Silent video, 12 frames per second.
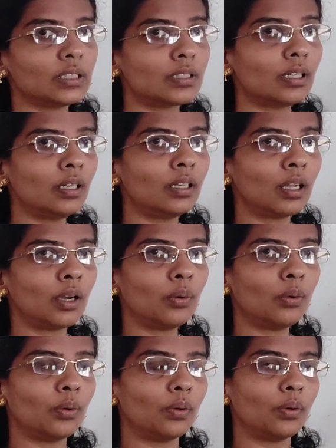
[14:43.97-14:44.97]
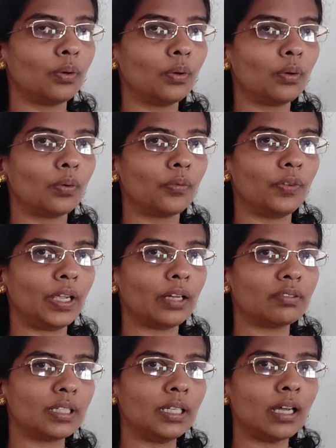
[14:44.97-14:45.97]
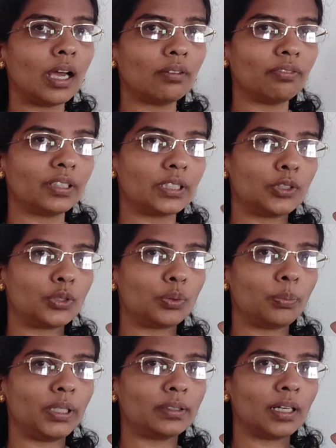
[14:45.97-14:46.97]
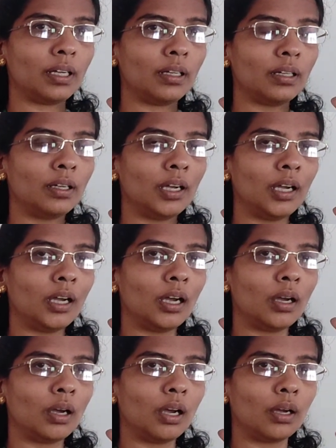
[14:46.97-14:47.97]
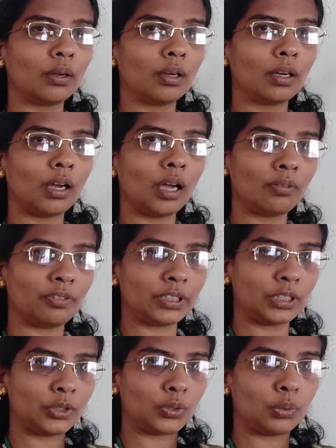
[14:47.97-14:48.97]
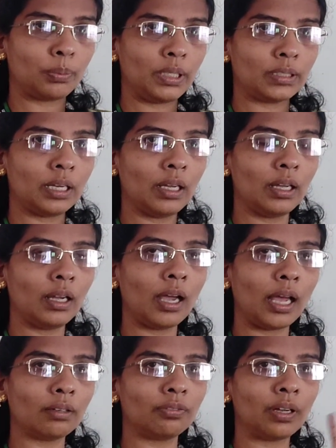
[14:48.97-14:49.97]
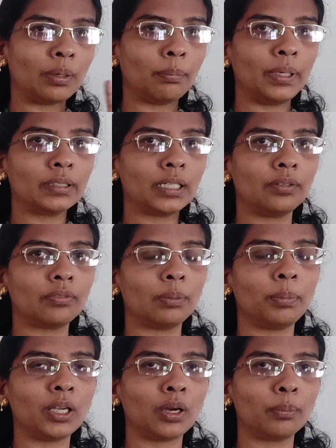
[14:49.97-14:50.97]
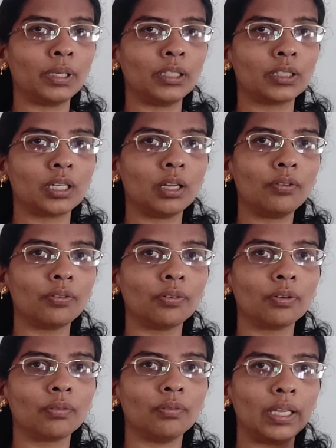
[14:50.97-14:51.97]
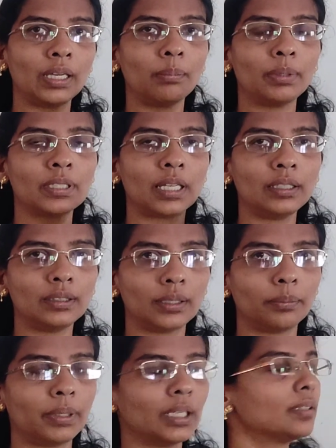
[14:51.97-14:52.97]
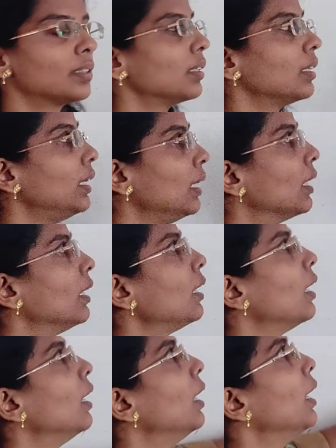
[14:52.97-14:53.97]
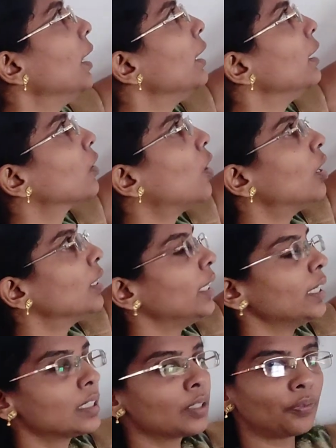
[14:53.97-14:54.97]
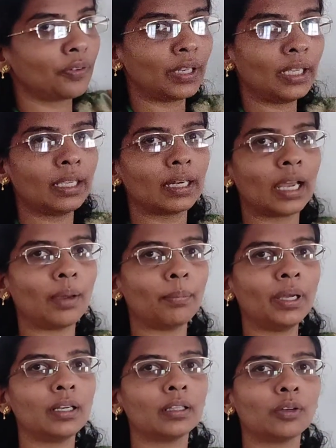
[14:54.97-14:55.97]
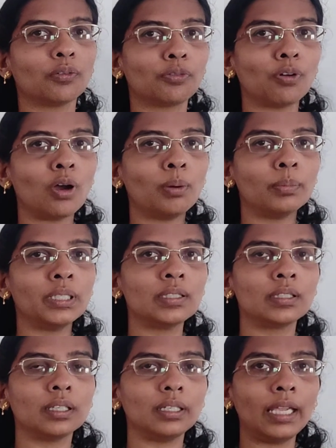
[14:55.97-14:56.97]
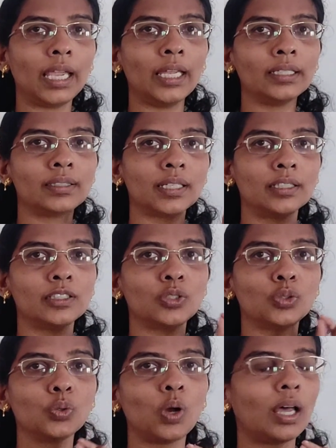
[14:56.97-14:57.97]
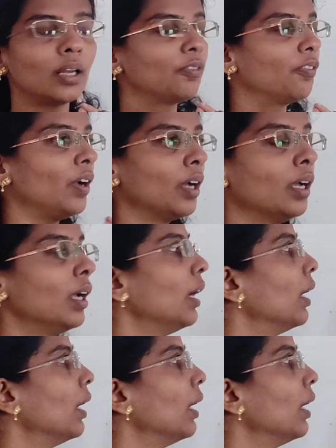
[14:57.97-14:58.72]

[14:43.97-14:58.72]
Till now, we have seen alpha tends to beta. Alpha and beta, it will be combination of variables and terminals. Here, in context-free grammar, the form is A tends to alpha.